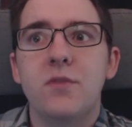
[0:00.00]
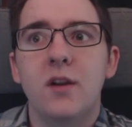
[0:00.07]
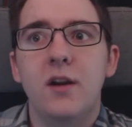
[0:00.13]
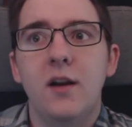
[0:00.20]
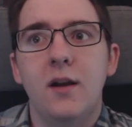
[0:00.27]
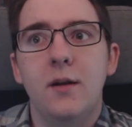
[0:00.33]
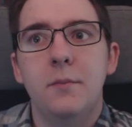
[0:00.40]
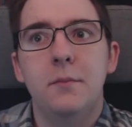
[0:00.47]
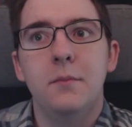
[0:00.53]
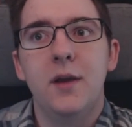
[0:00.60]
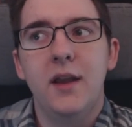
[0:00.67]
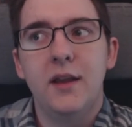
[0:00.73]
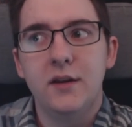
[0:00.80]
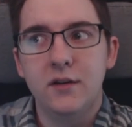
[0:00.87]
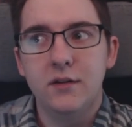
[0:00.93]

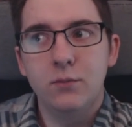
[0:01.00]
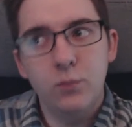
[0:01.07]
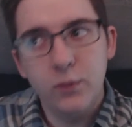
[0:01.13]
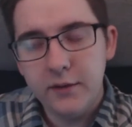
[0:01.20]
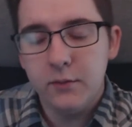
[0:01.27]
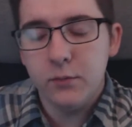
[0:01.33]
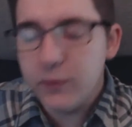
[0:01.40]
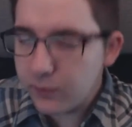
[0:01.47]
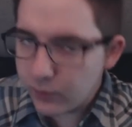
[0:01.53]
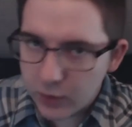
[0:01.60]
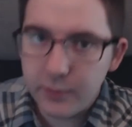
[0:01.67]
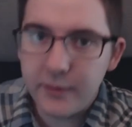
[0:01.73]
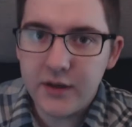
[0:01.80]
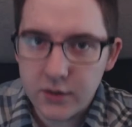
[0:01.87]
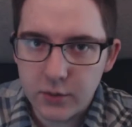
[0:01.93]
And we
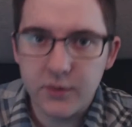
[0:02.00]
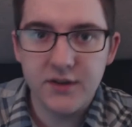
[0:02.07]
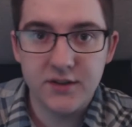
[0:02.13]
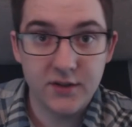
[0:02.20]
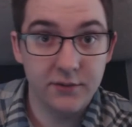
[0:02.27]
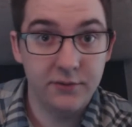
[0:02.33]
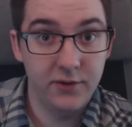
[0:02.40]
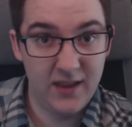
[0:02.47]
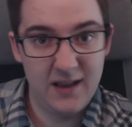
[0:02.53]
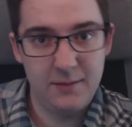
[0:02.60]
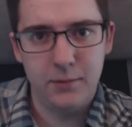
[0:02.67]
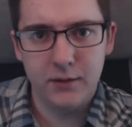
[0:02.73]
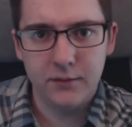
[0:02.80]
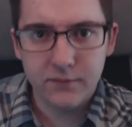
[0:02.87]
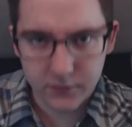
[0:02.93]
will be doing stuff for that,
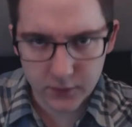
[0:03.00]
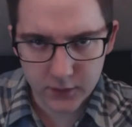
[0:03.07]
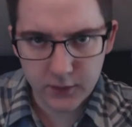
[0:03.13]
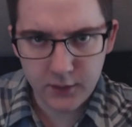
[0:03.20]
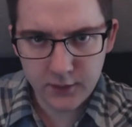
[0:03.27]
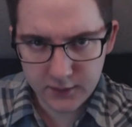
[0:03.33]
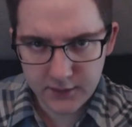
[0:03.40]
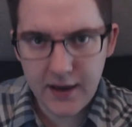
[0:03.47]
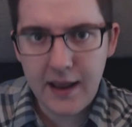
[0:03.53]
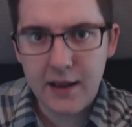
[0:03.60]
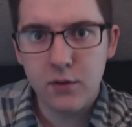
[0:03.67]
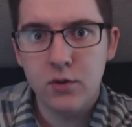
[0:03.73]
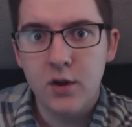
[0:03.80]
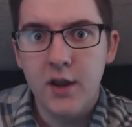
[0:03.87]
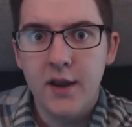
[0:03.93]
but for
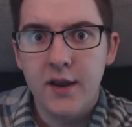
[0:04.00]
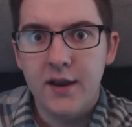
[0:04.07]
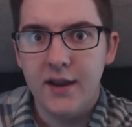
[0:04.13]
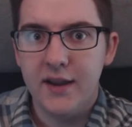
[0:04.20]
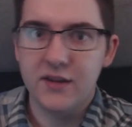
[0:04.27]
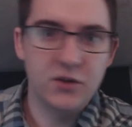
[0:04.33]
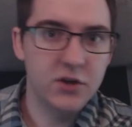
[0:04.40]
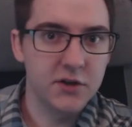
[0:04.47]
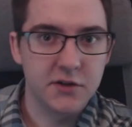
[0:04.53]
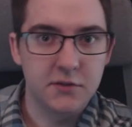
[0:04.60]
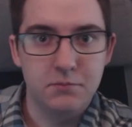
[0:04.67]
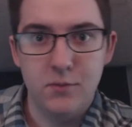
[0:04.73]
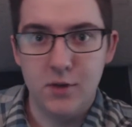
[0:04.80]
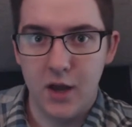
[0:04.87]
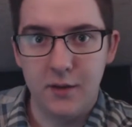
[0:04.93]
now, it's just
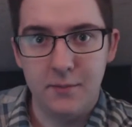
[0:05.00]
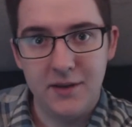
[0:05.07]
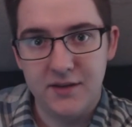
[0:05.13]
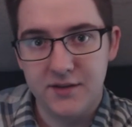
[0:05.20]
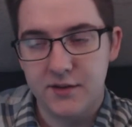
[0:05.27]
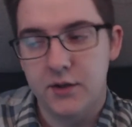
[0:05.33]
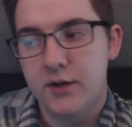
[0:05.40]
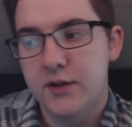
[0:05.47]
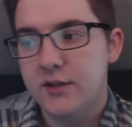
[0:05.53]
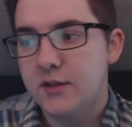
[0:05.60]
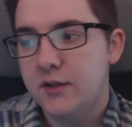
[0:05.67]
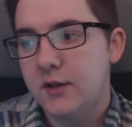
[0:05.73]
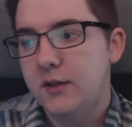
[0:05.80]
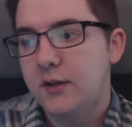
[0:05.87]
not a main series.